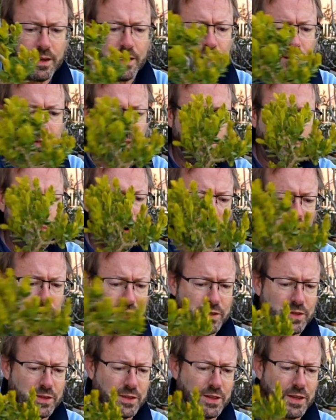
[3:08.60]
Now the
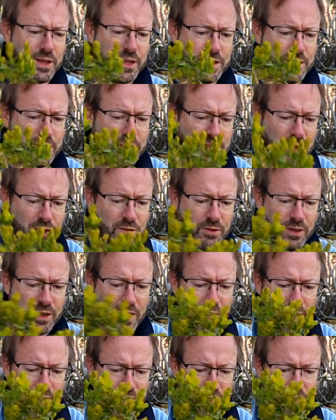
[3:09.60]
moss is so
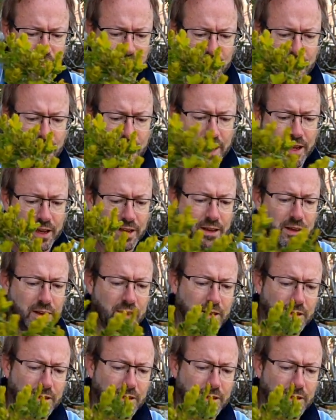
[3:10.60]
lush and thick.